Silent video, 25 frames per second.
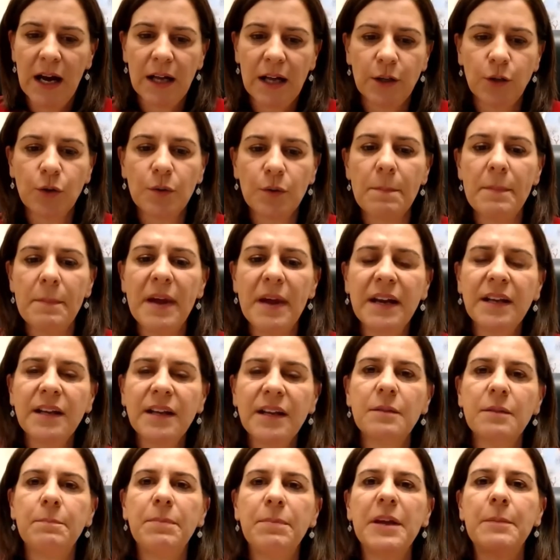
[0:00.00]
Look, many
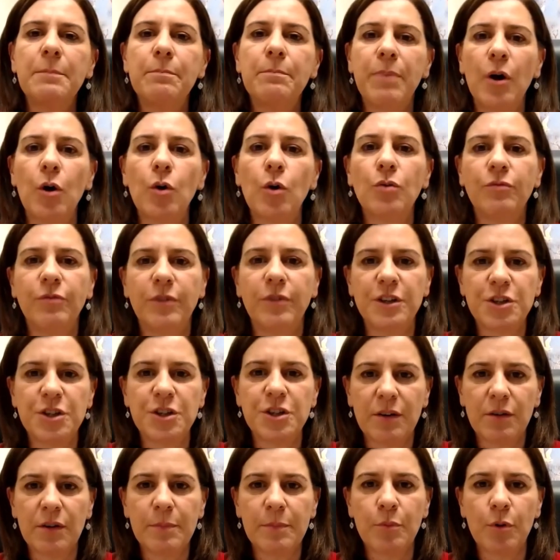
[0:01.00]
of the big, bold,
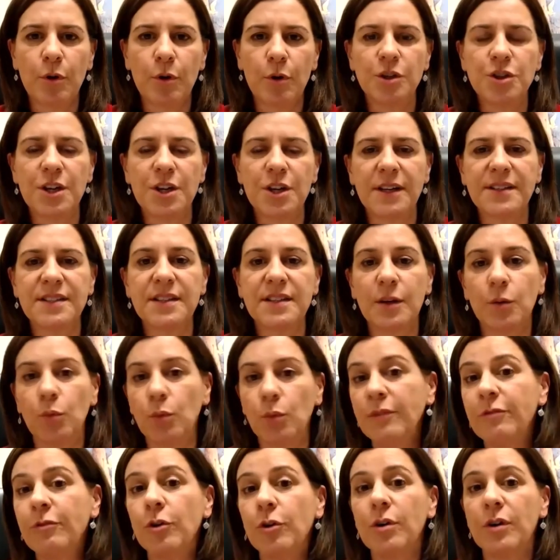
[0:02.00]
visionary projects that
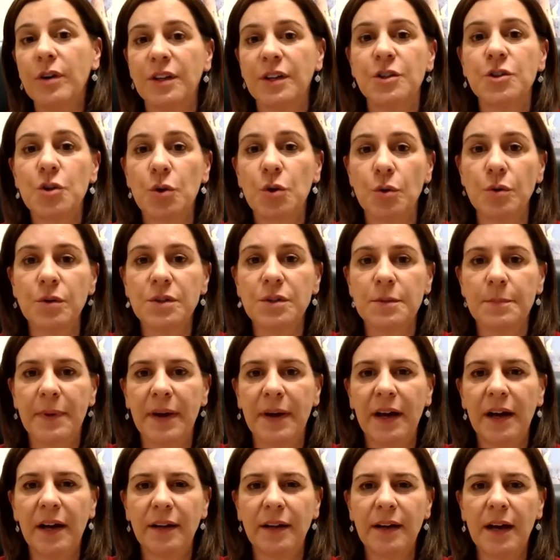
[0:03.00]
we've already talked
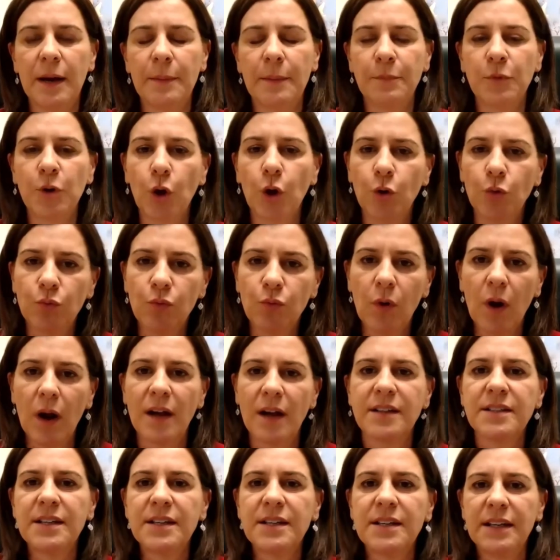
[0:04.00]
about go
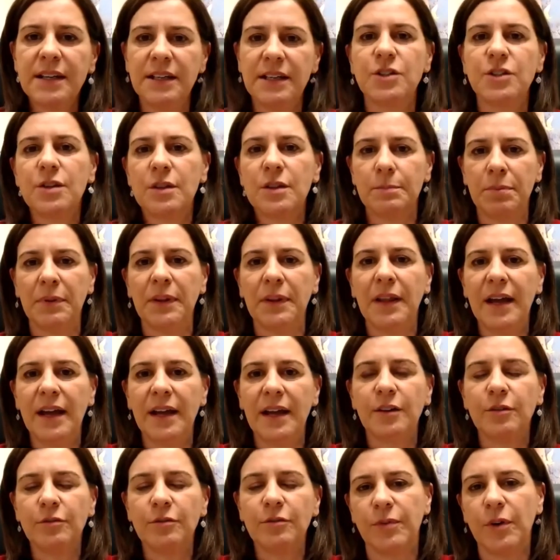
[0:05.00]
right into the
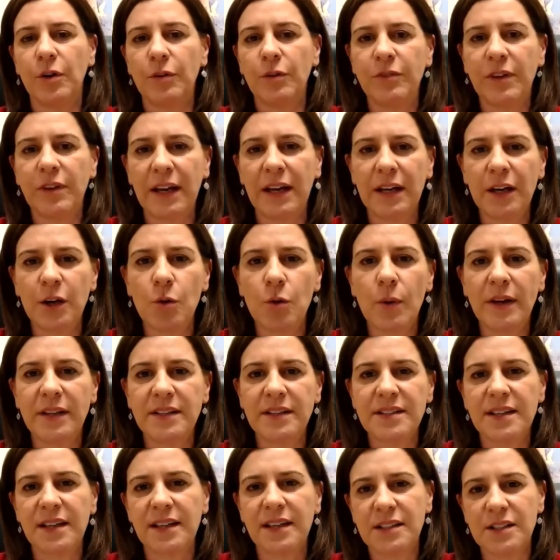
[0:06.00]
plan of getting
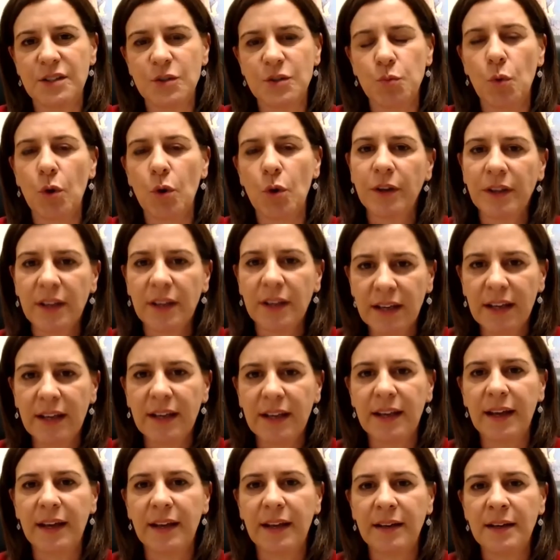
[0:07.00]
Queenslanders working
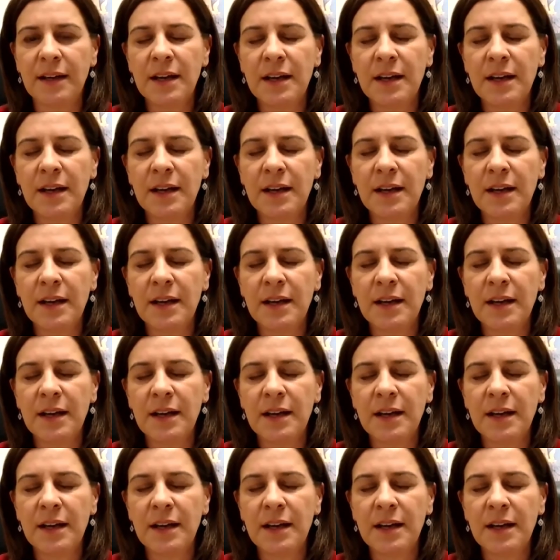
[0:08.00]
again,